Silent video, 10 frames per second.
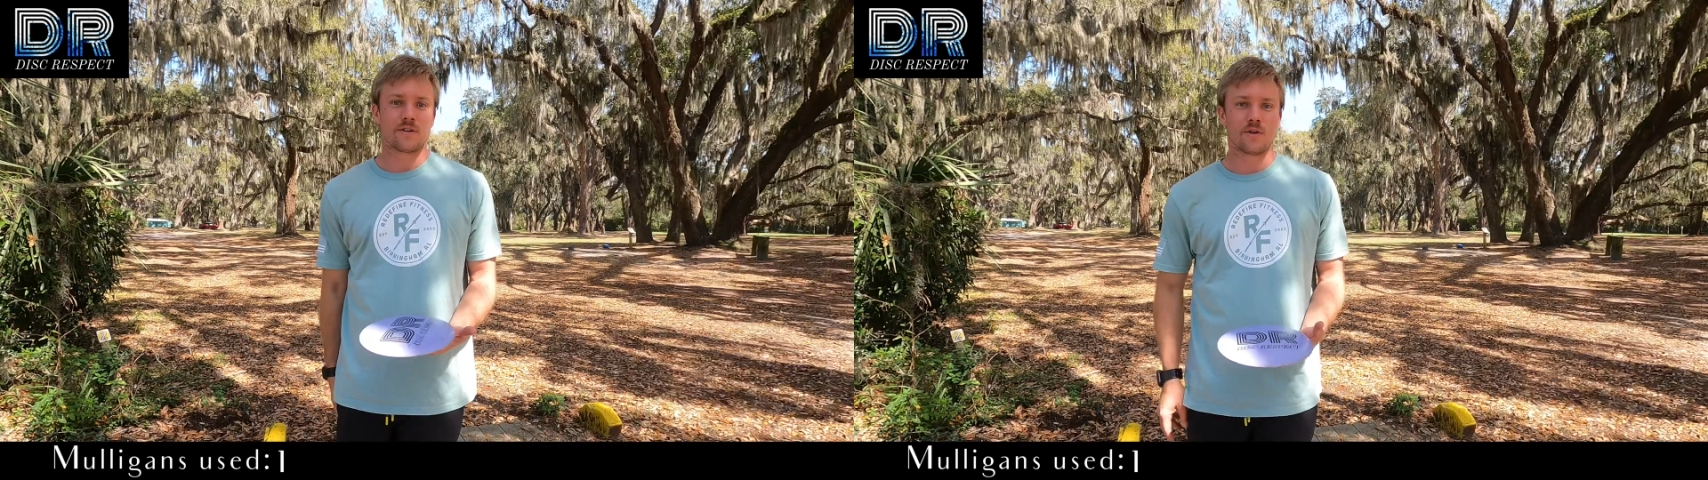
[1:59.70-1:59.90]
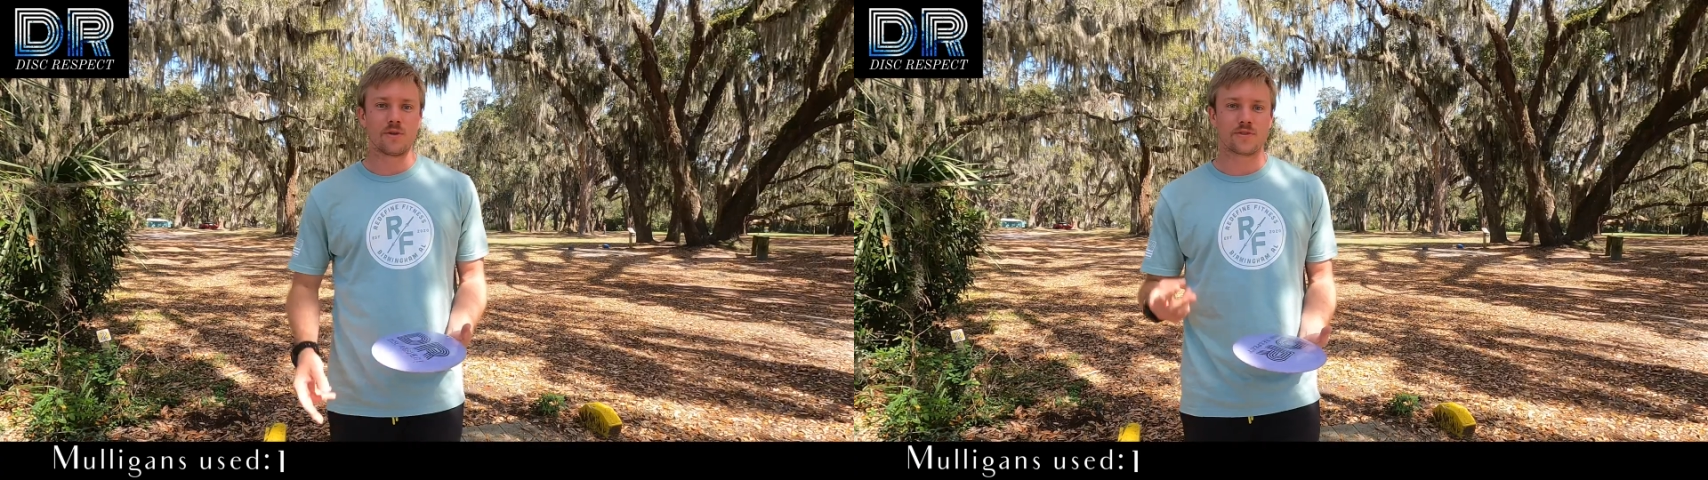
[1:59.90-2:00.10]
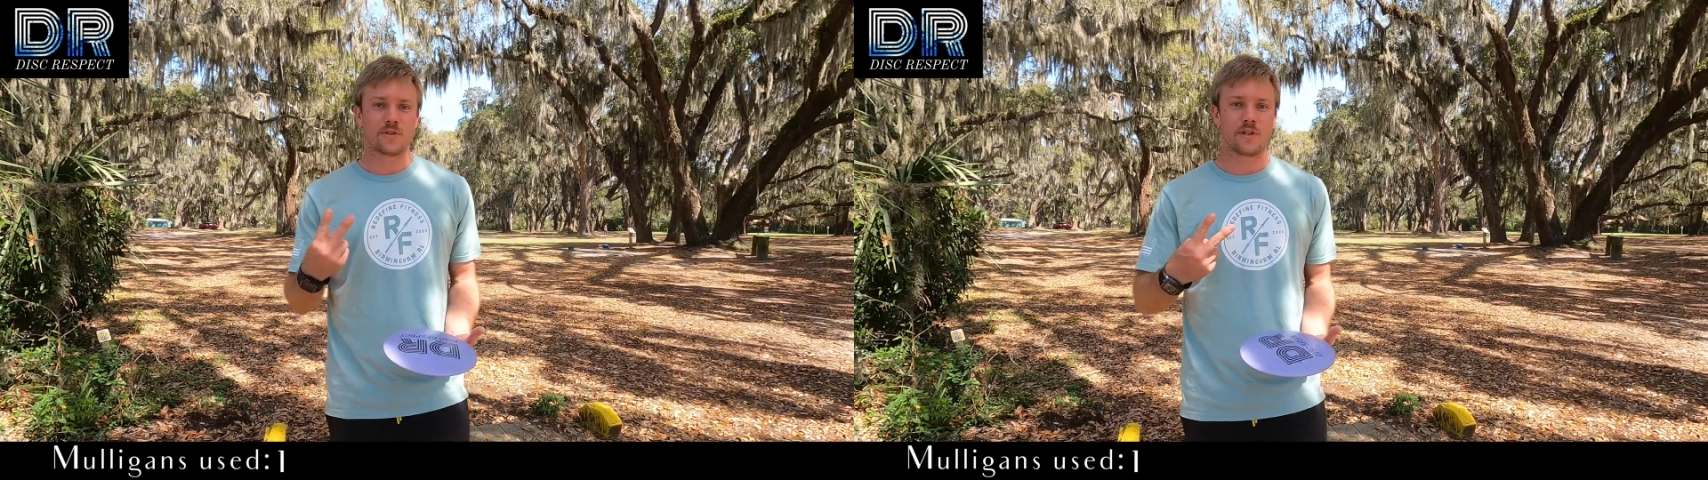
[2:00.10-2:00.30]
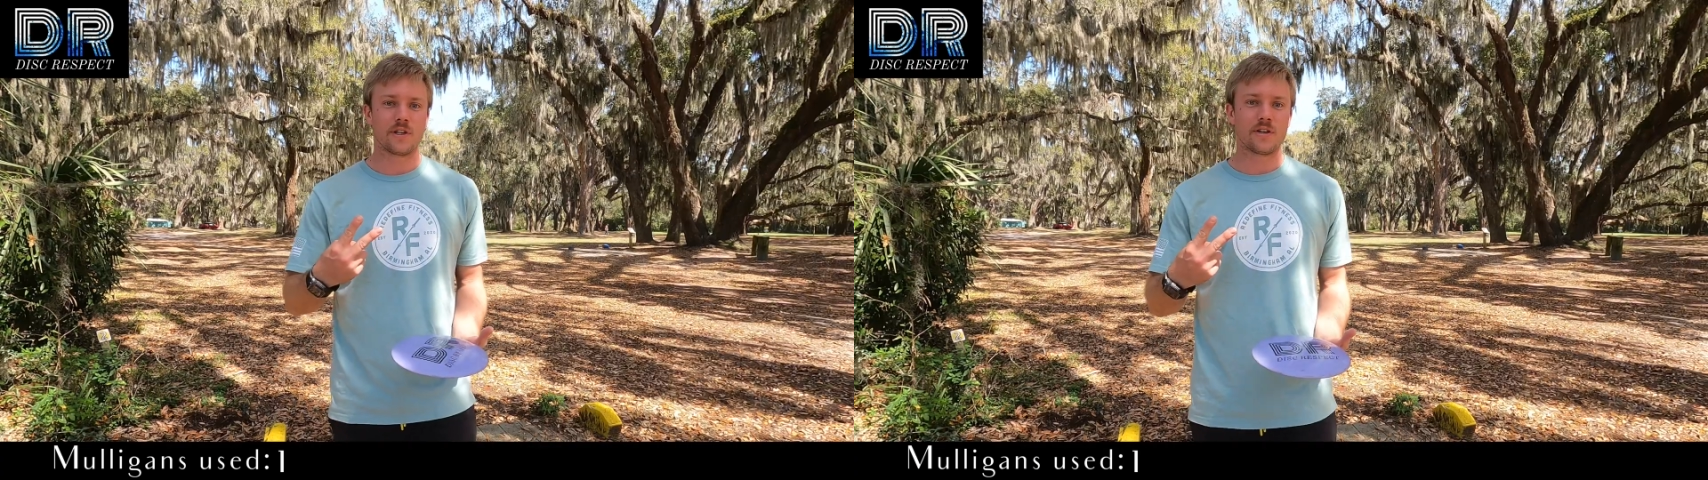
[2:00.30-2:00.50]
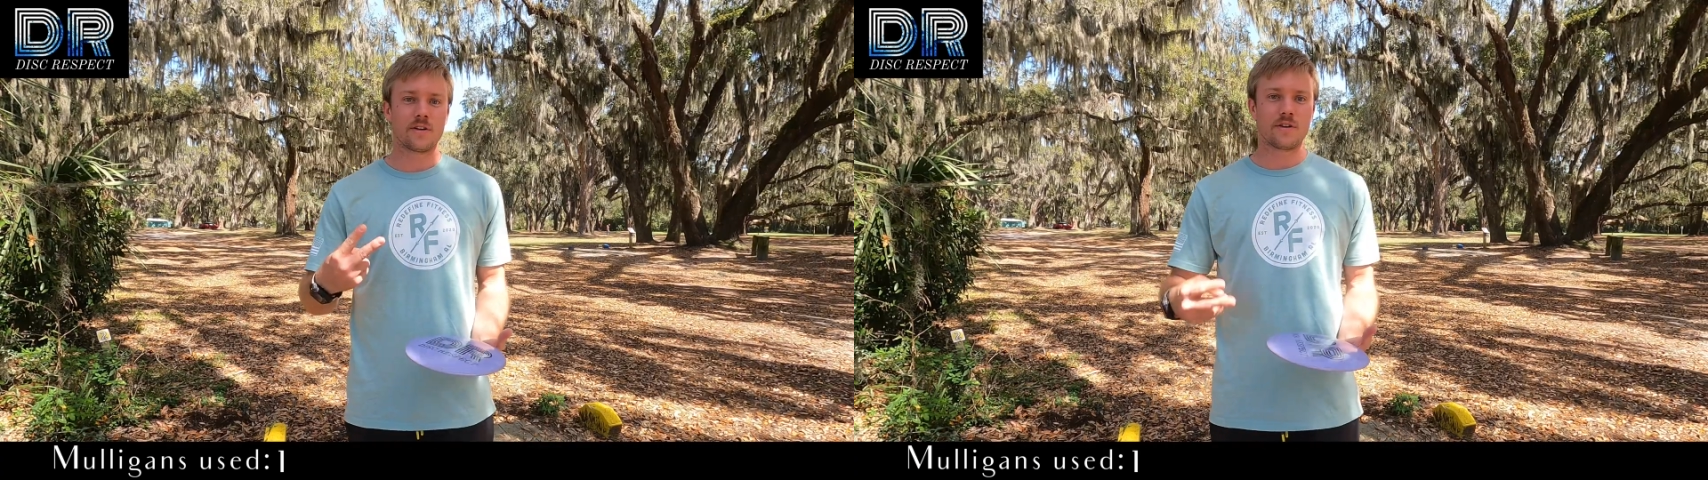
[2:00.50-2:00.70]
Hole two
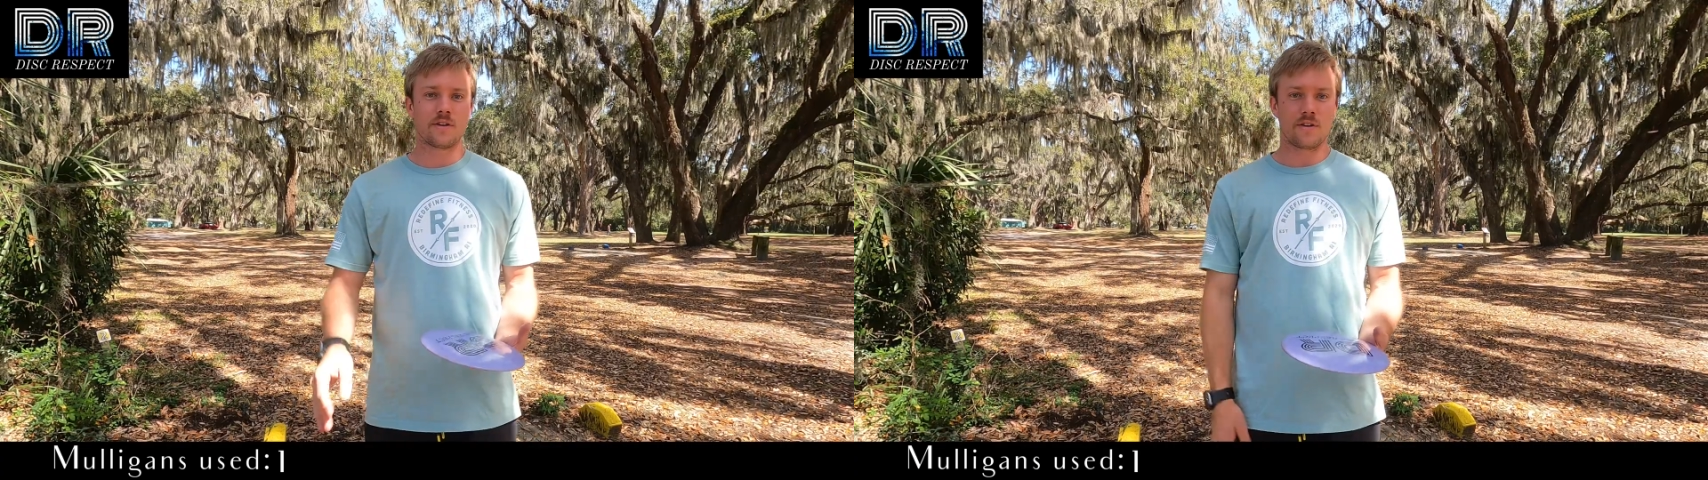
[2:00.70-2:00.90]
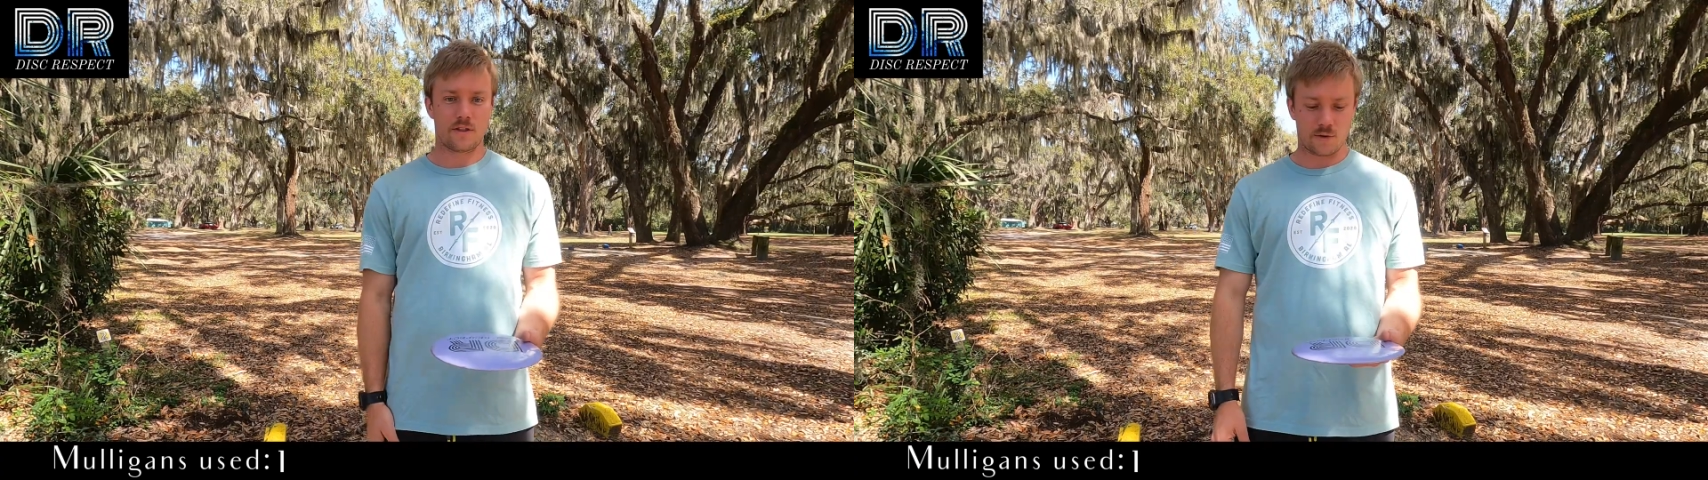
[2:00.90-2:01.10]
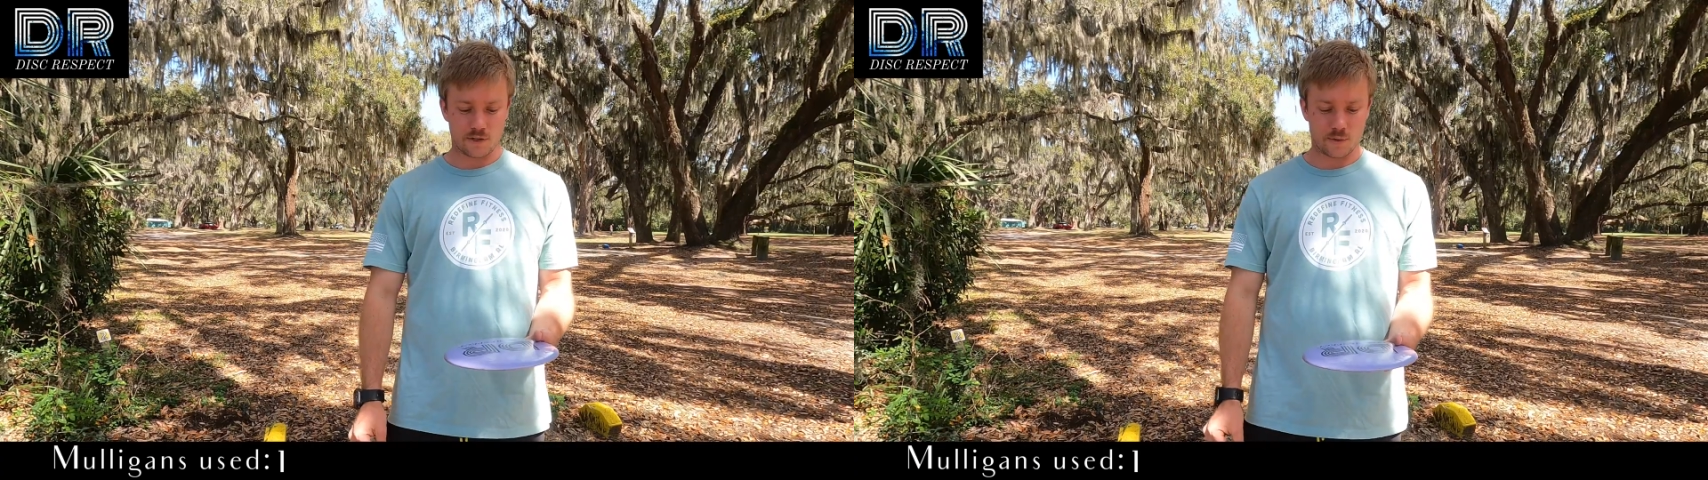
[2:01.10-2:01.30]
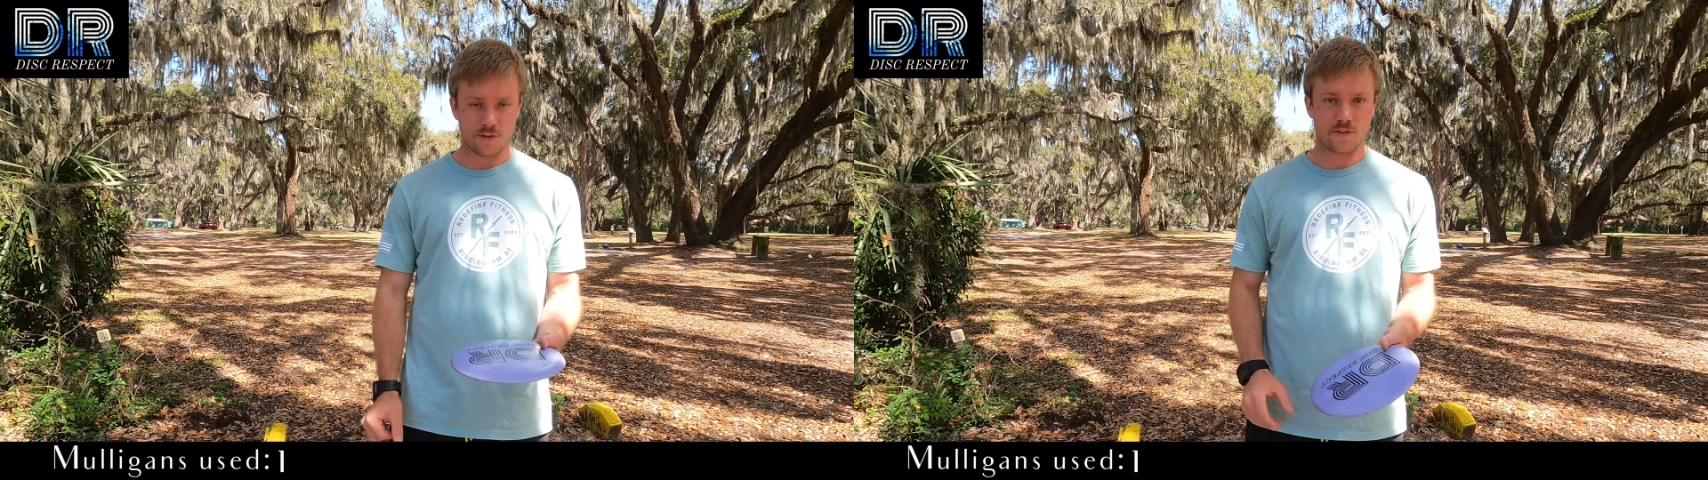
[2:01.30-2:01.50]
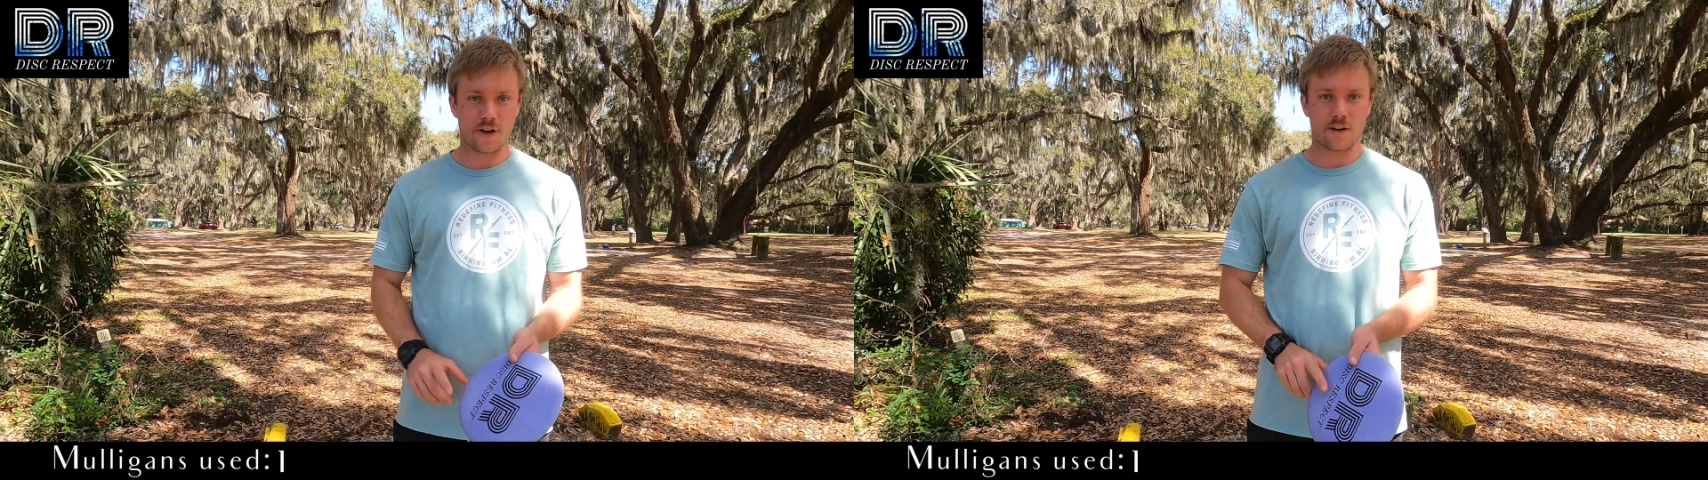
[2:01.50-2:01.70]
here,
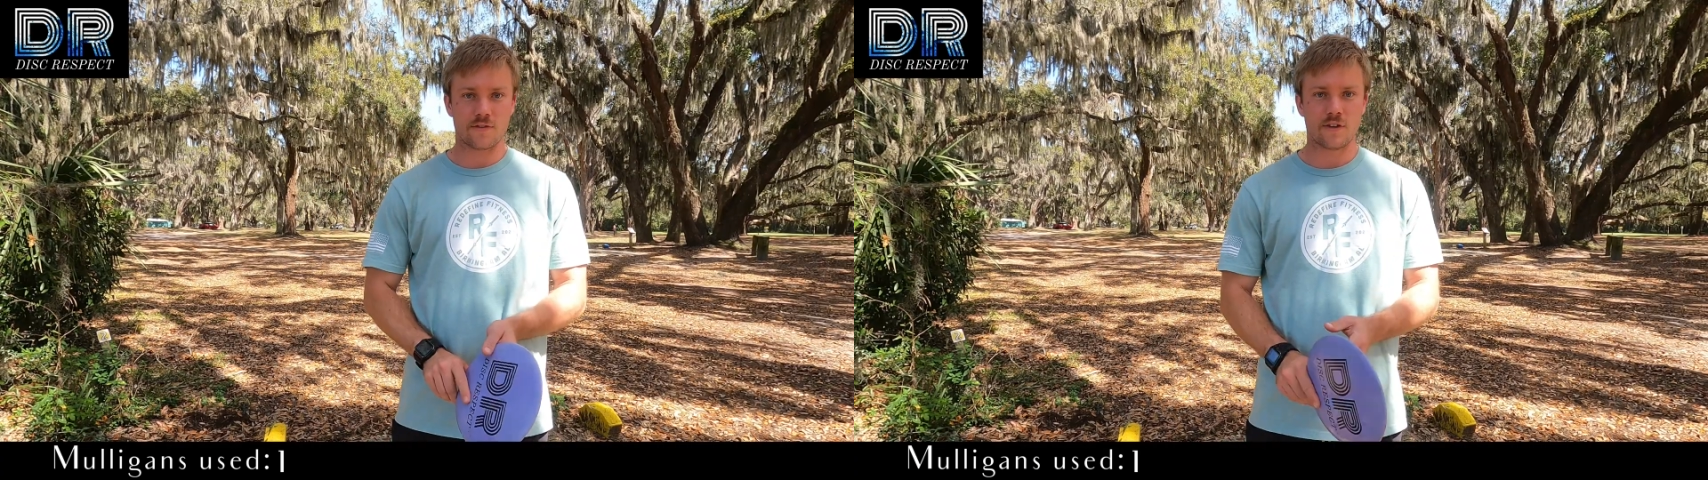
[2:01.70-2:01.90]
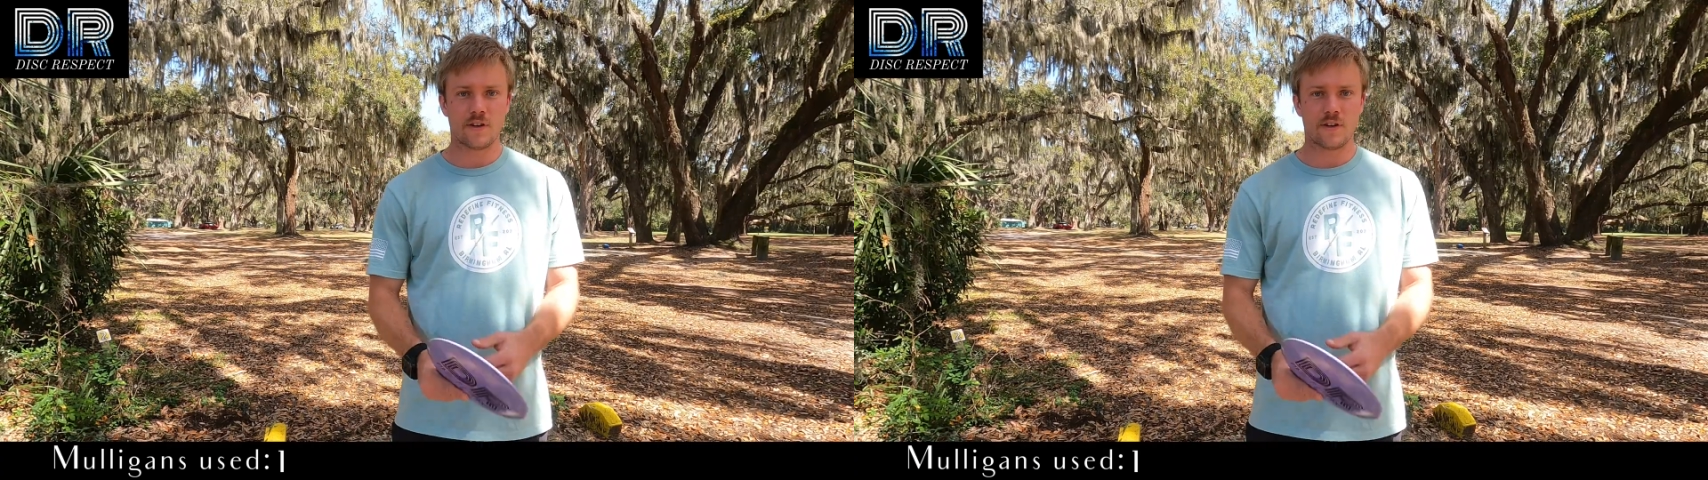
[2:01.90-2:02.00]
325.